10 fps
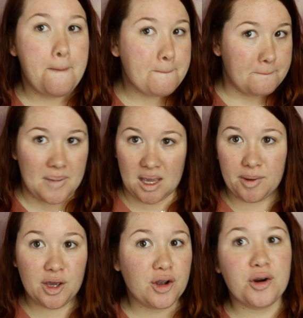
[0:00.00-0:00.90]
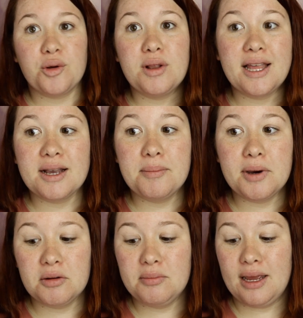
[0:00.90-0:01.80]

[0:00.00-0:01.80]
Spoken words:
maybe a girl will like a modern